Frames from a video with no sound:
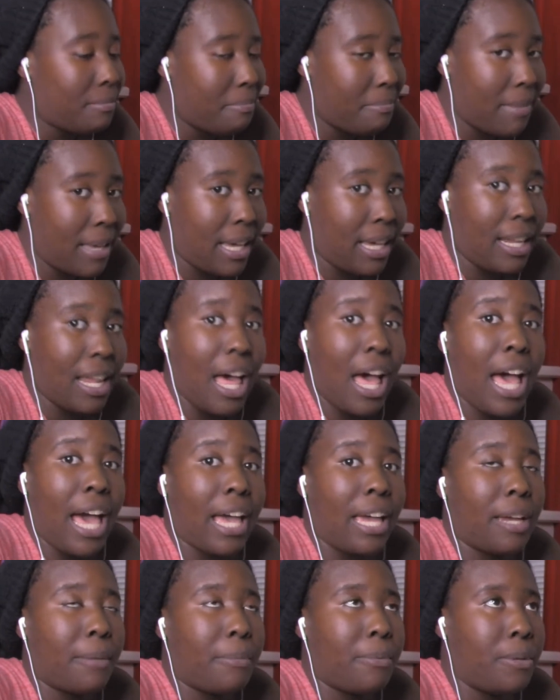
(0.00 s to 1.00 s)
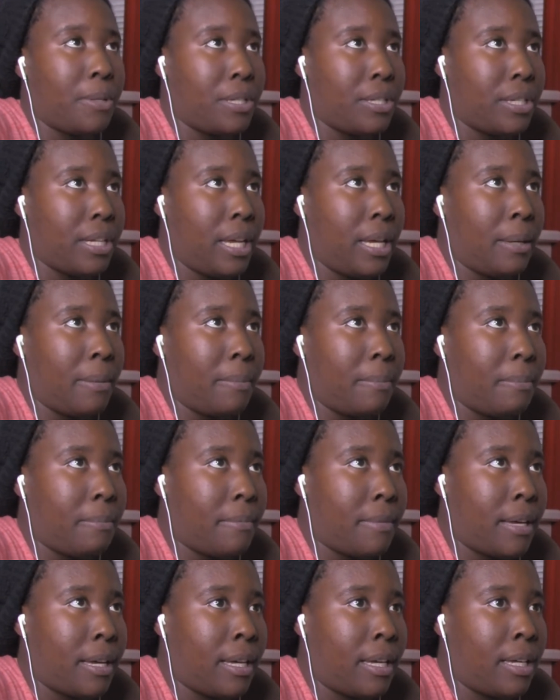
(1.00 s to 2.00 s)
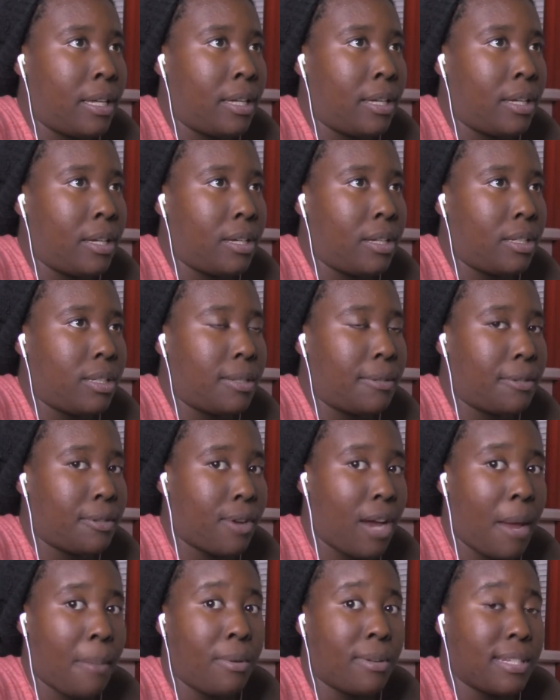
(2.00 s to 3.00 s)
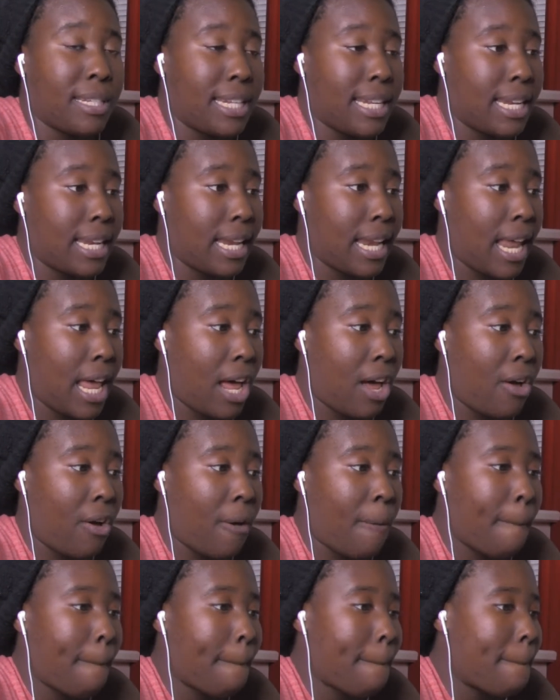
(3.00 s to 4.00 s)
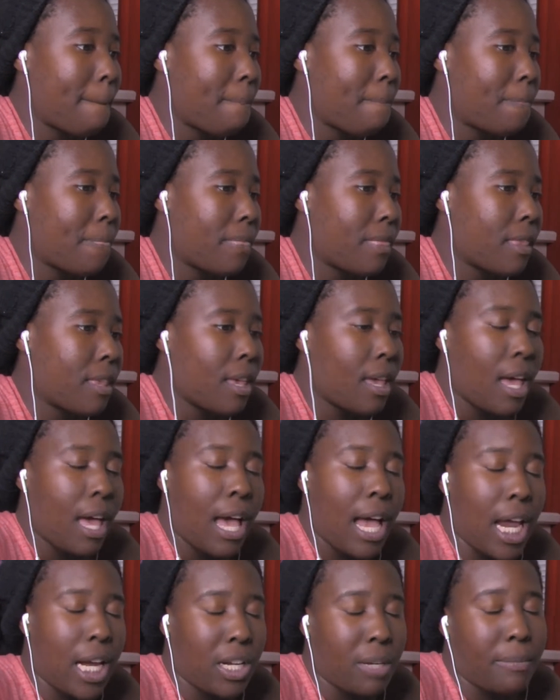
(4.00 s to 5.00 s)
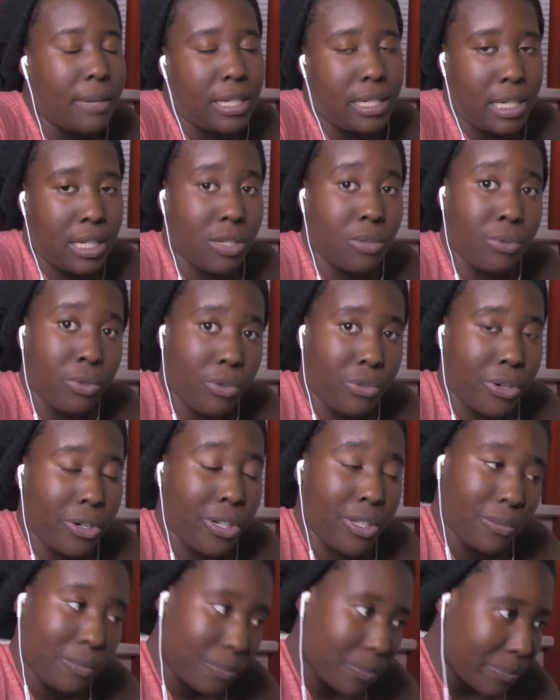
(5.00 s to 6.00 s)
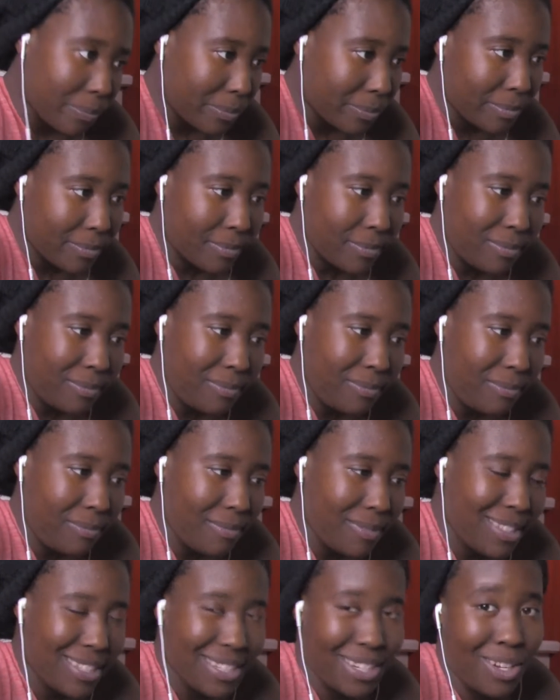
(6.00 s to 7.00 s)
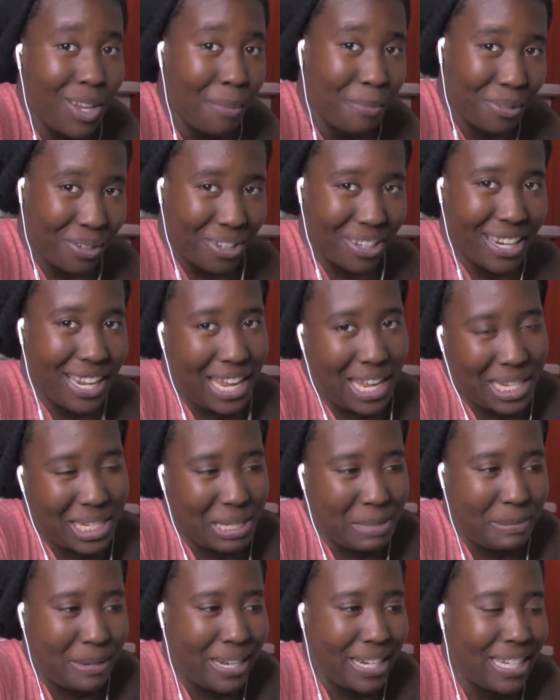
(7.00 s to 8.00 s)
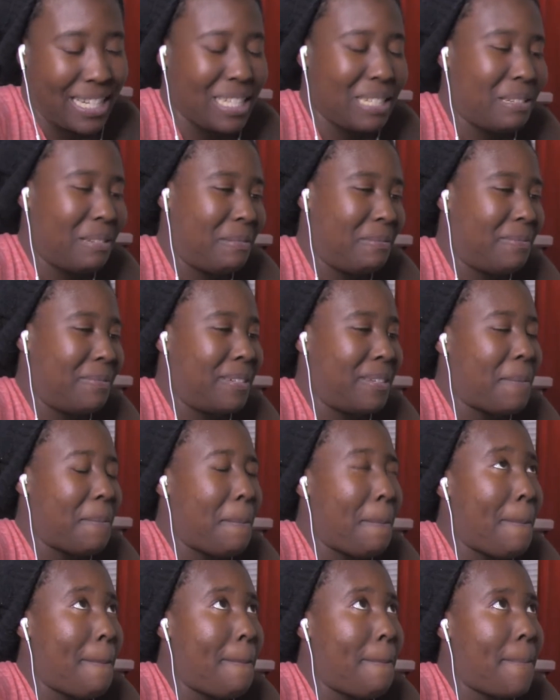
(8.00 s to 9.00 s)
man, I appreciate my subscribers now. I know my channel will grow because I know I'm a good ASMR artist, but man,